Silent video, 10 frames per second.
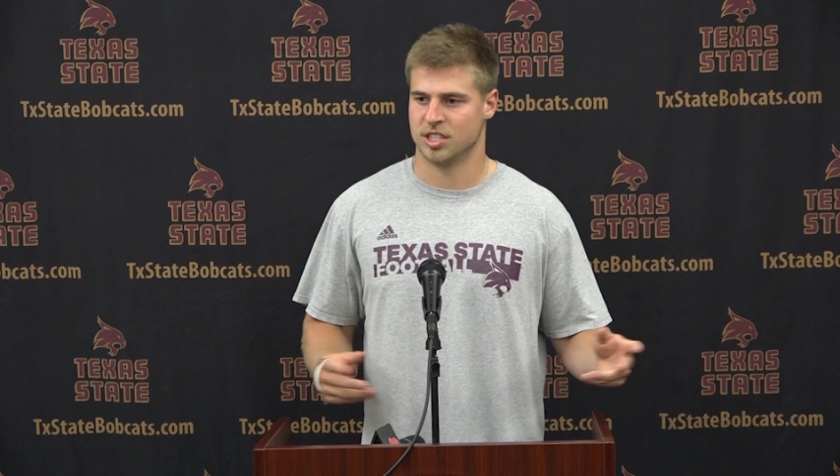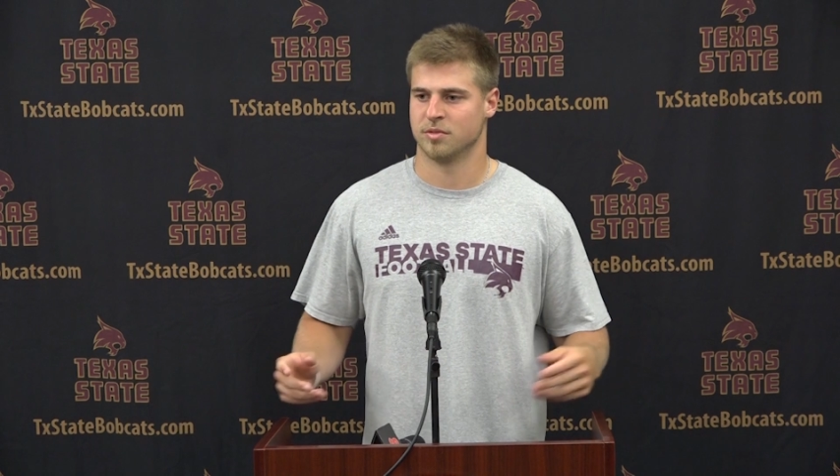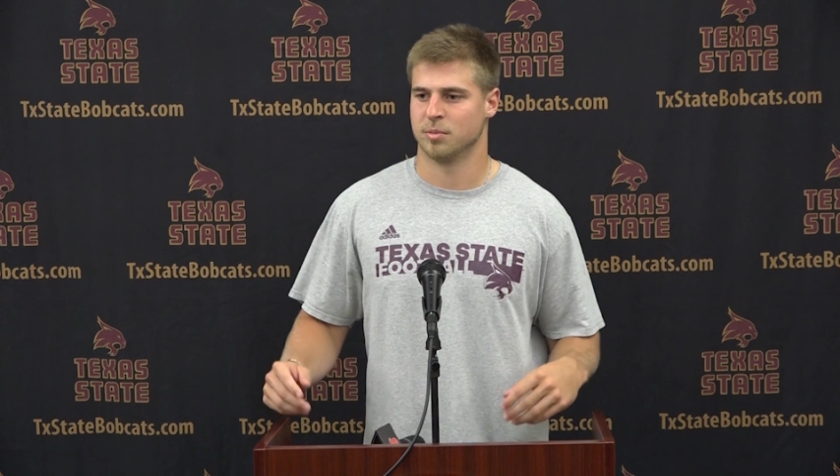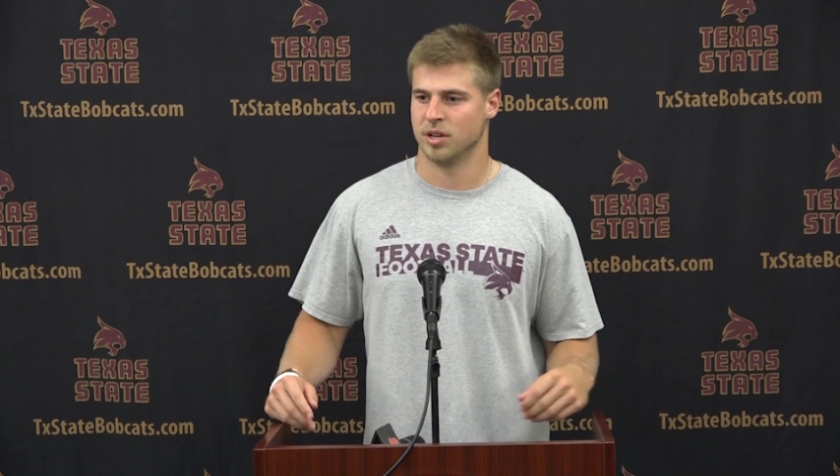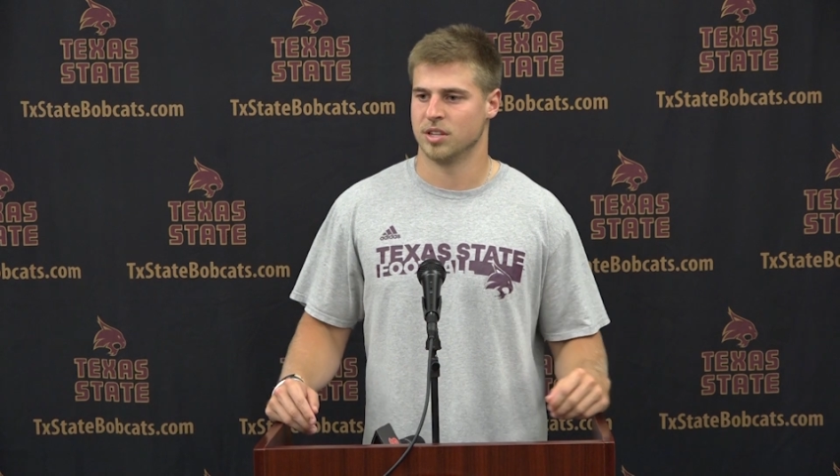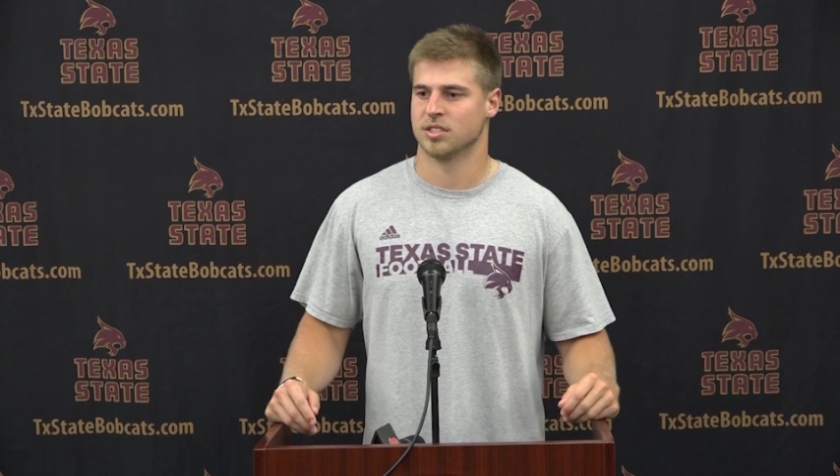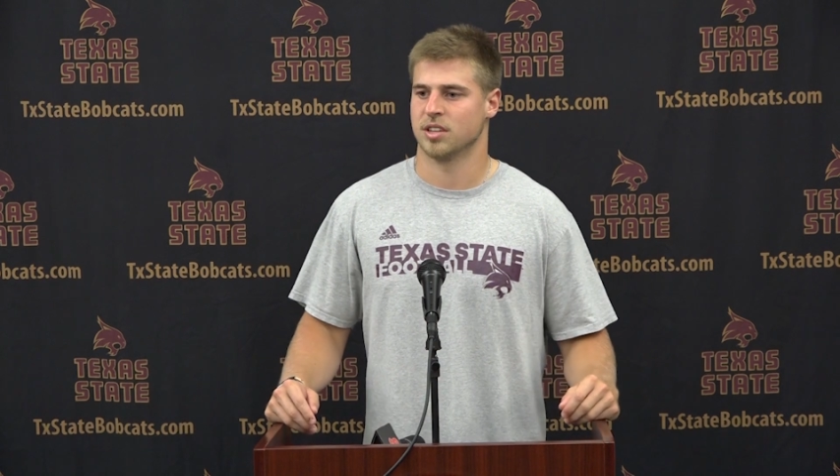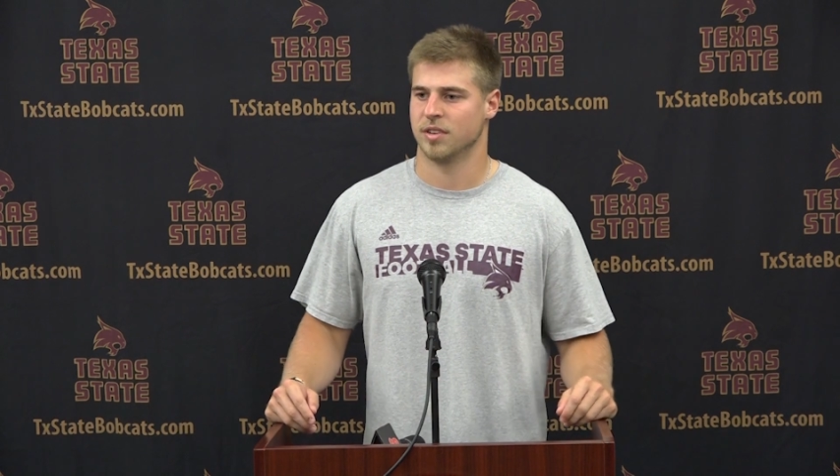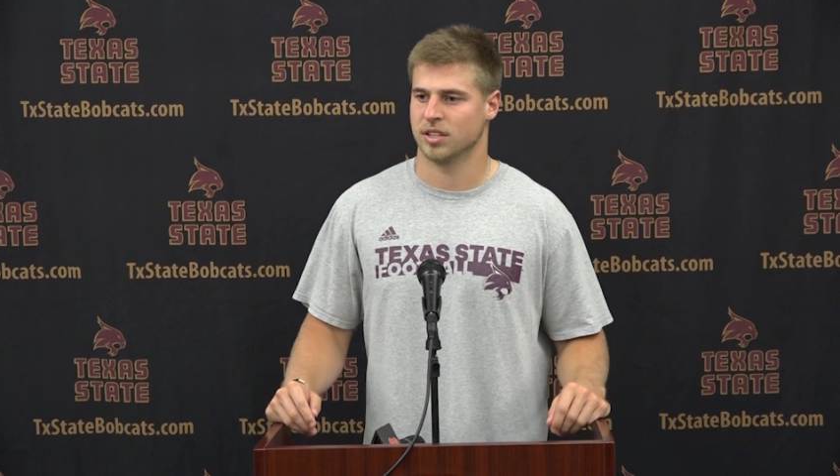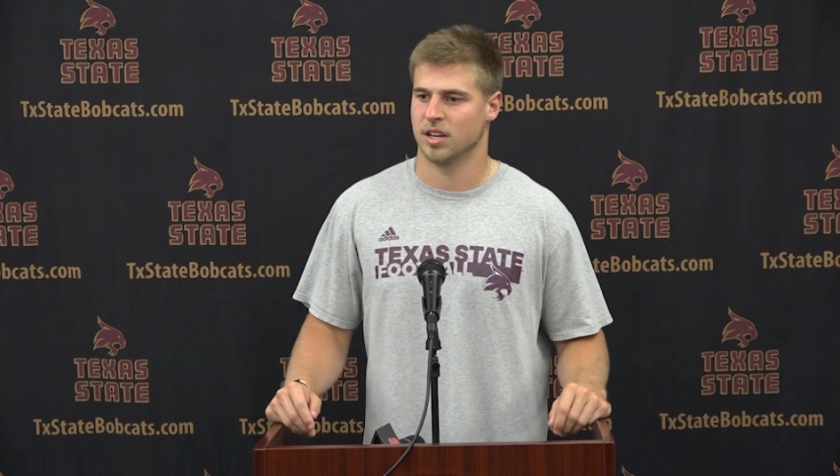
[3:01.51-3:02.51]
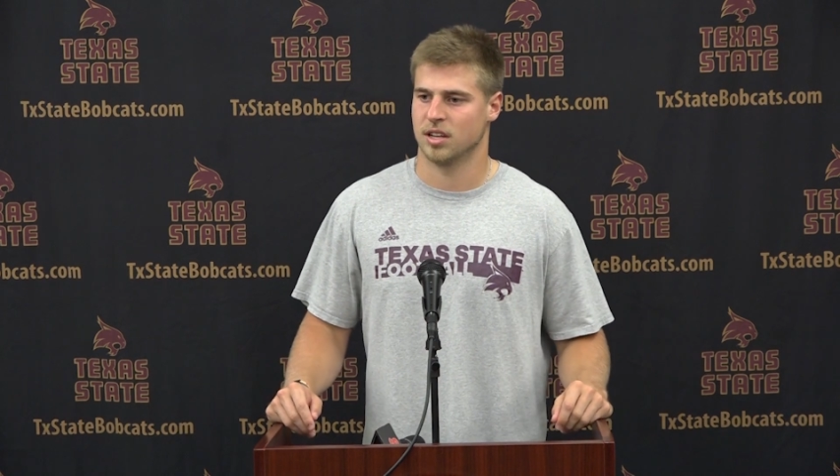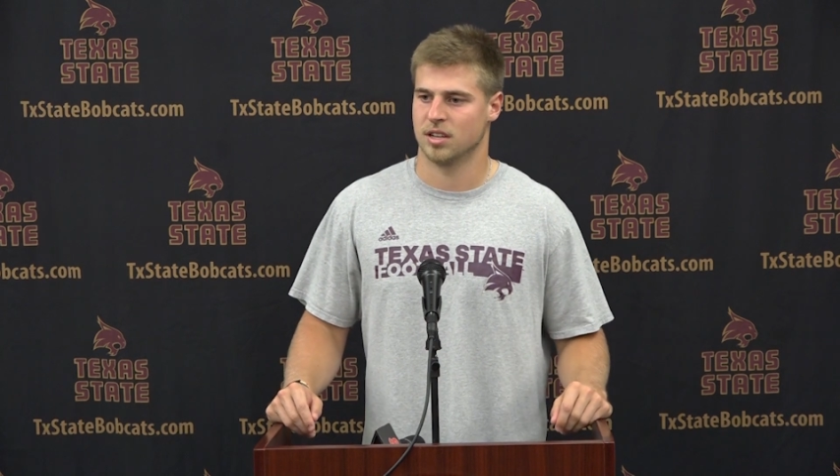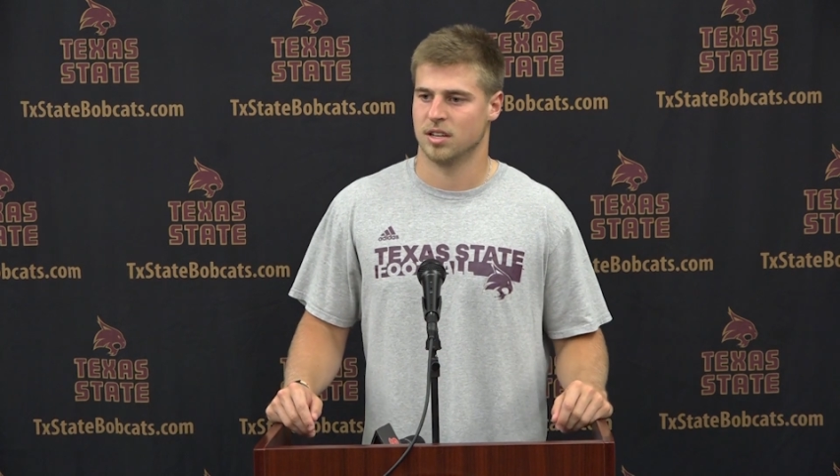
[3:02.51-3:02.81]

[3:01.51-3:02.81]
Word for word: different plays and stuff like that.